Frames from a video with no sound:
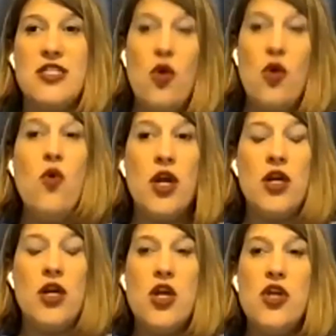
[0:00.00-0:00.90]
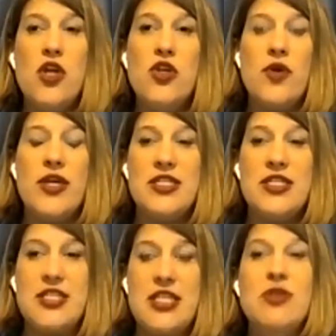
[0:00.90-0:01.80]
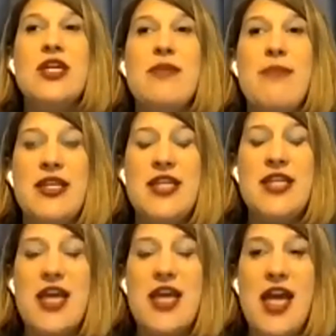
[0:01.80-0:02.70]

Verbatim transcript: Or you're going to say, It's Music Monday.